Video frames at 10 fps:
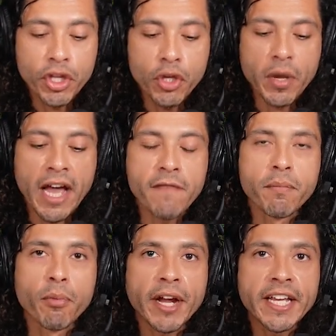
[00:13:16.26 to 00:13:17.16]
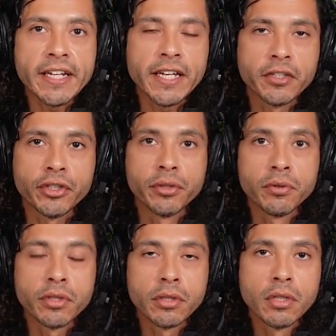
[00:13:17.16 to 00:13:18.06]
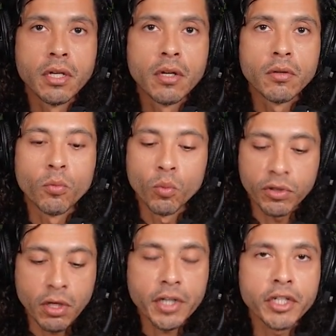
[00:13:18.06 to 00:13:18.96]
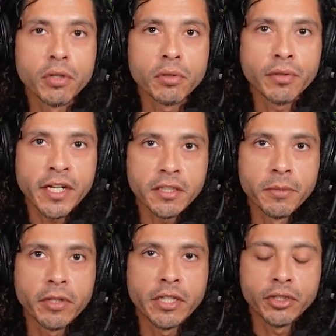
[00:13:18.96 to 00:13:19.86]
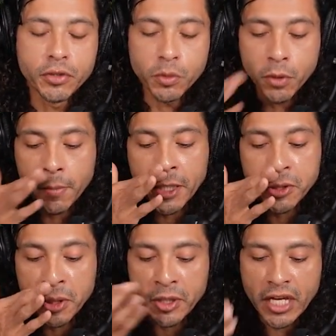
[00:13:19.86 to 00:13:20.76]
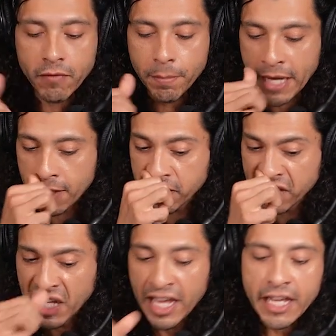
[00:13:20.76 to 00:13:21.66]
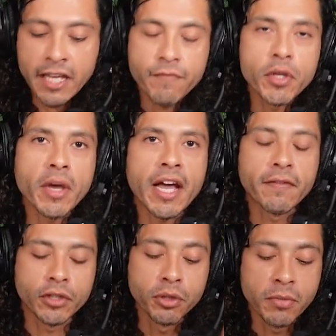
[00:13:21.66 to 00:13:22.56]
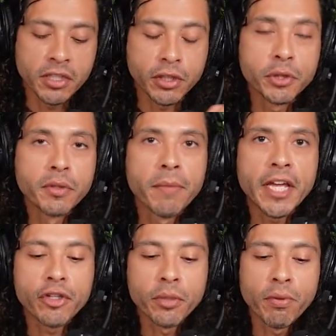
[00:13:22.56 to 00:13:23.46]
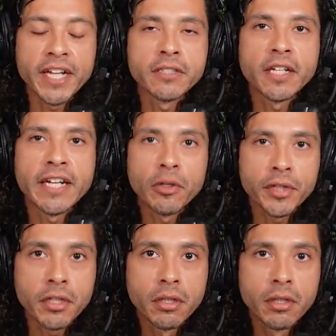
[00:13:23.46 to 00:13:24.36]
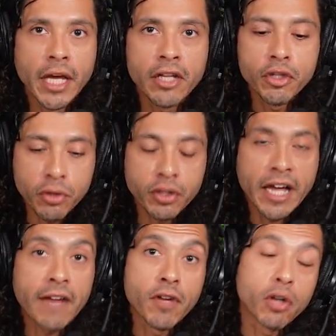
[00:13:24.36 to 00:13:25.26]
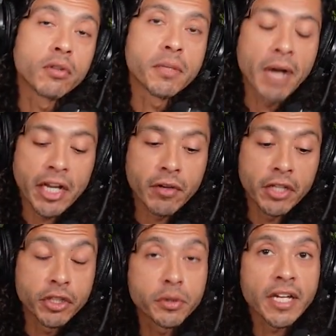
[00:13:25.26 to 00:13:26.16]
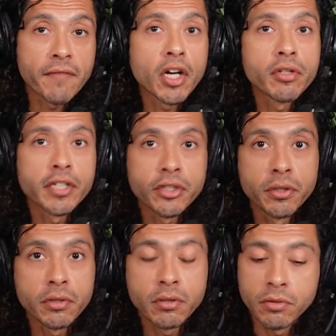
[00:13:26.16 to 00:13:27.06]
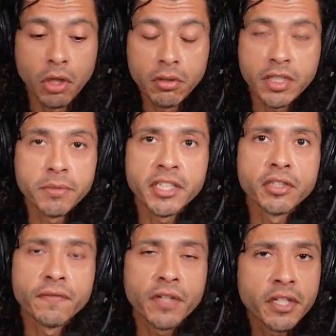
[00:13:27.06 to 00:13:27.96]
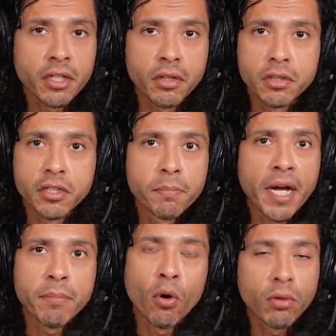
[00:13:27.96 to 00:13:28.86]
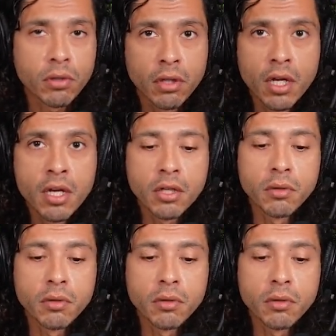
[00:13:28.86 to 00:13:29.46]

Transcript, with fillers: When you have brain issues, we're talking neurotransmitter issues. You want to make sure that you have a balance. If you have too much glutamate, your brain is not healthy. And you could have not only migraines, you could have other issues. Go look up schizophrenia. Go look up bipolar.